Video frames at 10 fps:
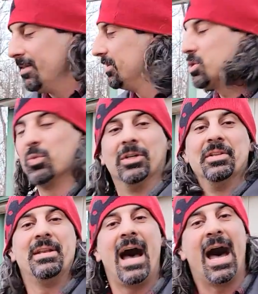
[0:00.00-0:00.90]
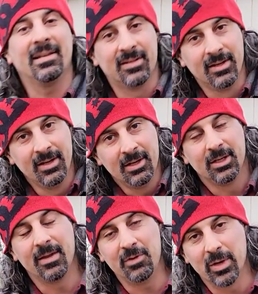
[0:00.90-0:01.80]
This will not
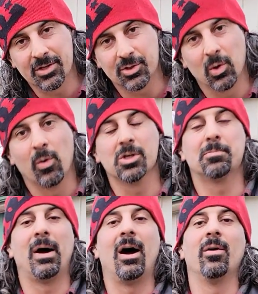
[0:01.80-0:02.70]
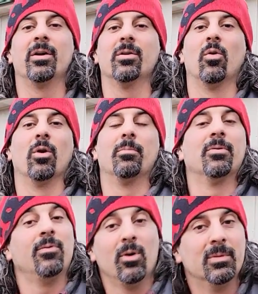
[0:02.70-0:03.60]
give you extra horsepower or
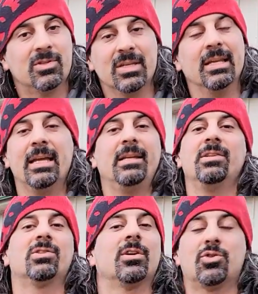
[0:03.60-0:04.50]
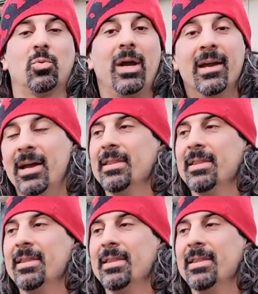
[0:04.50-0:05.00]
performance in any such way.